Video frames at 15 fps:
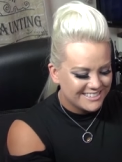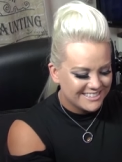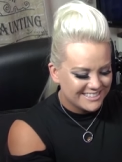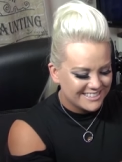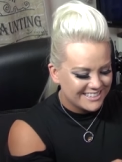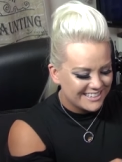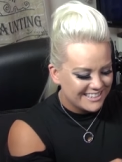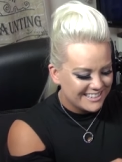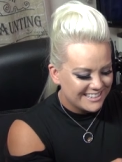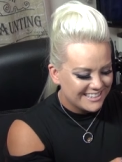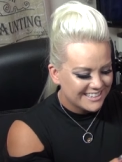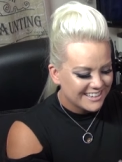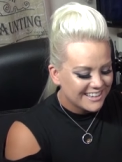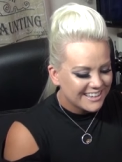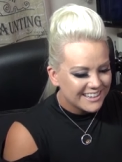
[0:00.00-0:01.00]
Just kidding.
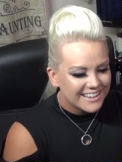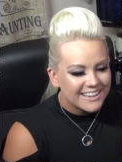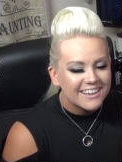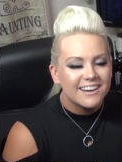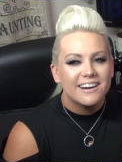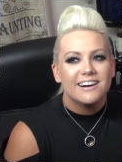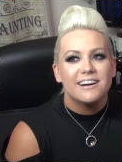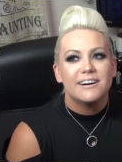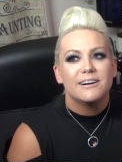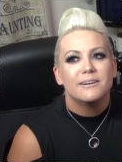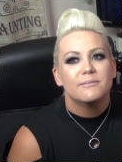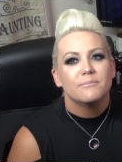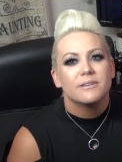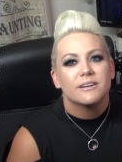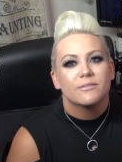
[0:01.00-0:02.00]
Um,